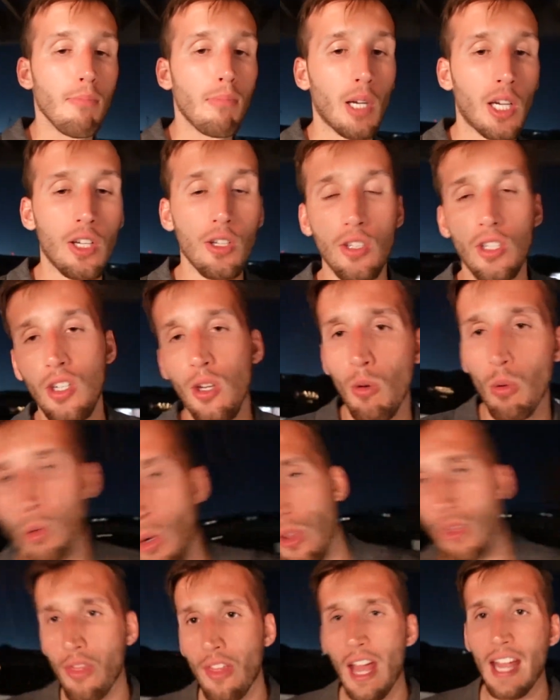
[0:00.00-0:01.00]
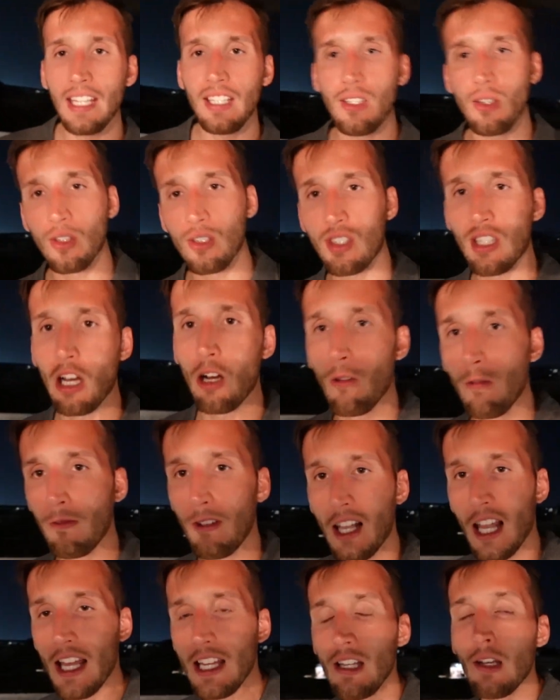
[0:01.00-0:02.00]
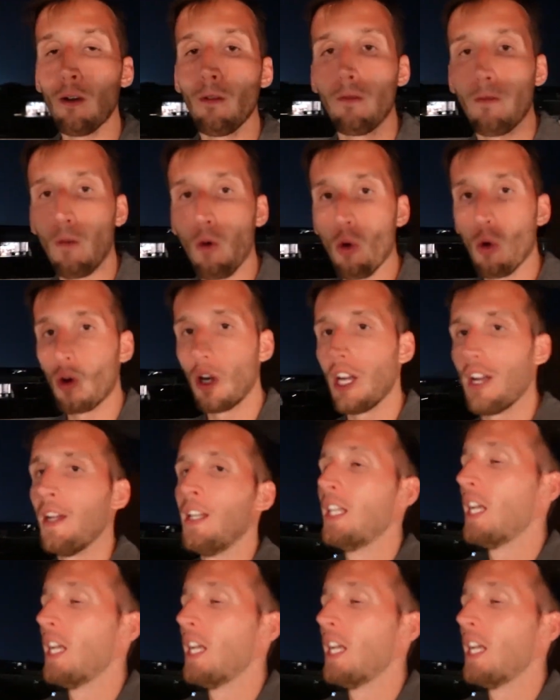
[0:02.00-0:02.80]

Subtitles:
because you will thank yourself later for it.